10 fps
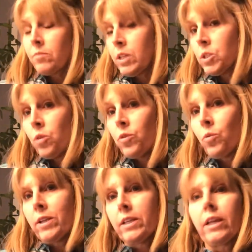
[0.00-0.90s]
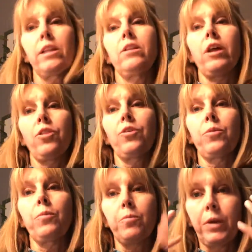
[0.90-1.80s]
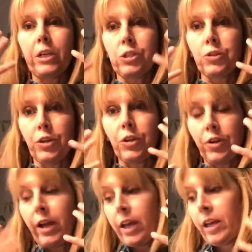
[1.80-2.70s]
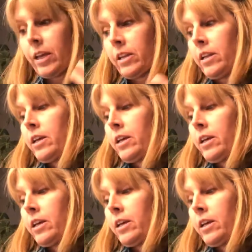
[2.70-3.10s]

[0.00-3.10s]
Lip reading: So if you wanted to get another picture in your head,